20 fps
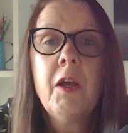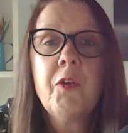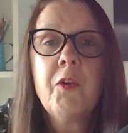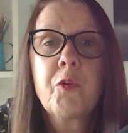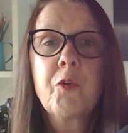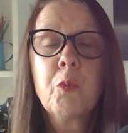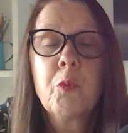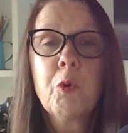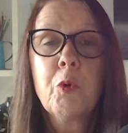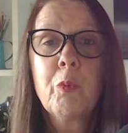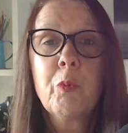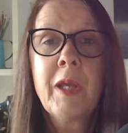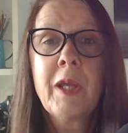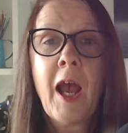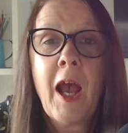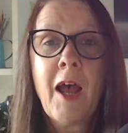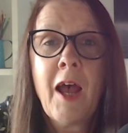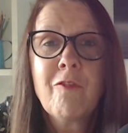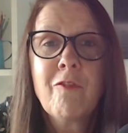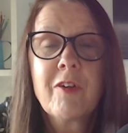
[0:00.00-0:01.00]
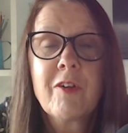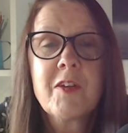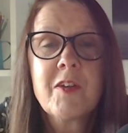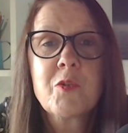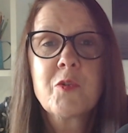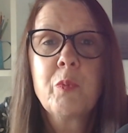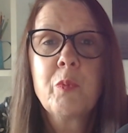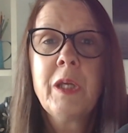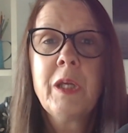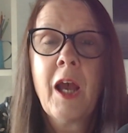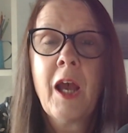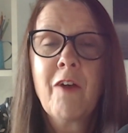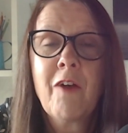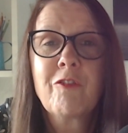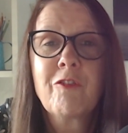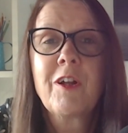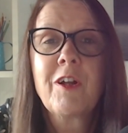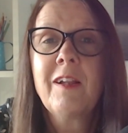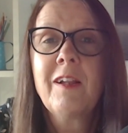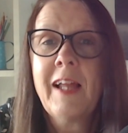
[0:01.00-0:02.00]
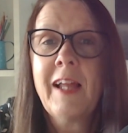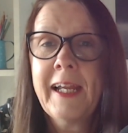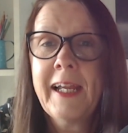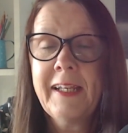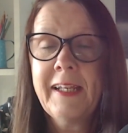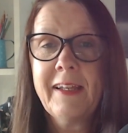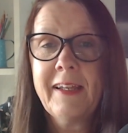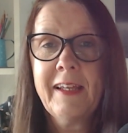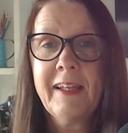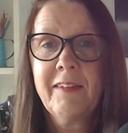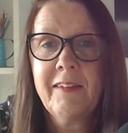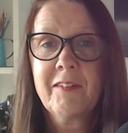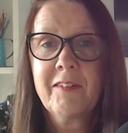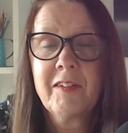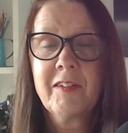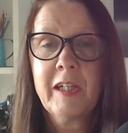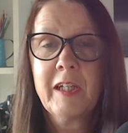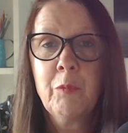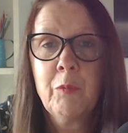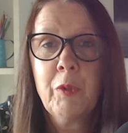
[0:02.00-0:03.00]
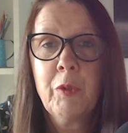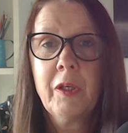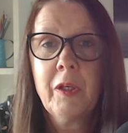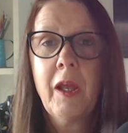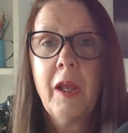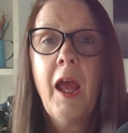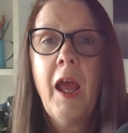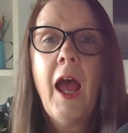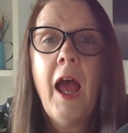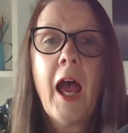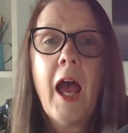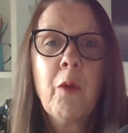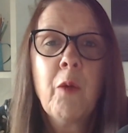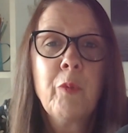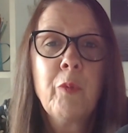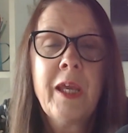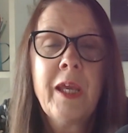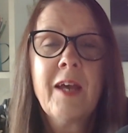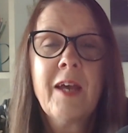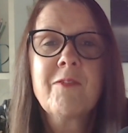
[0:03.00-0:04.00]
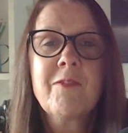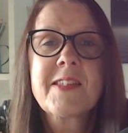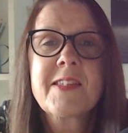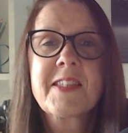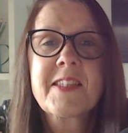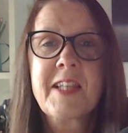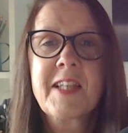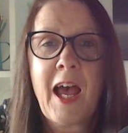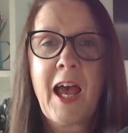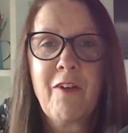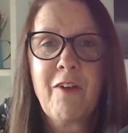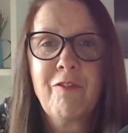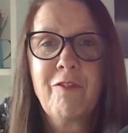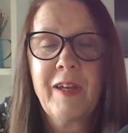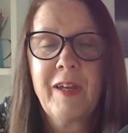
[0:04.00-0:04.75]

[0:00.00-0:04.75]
So what we have is we have client entertainment and we have staff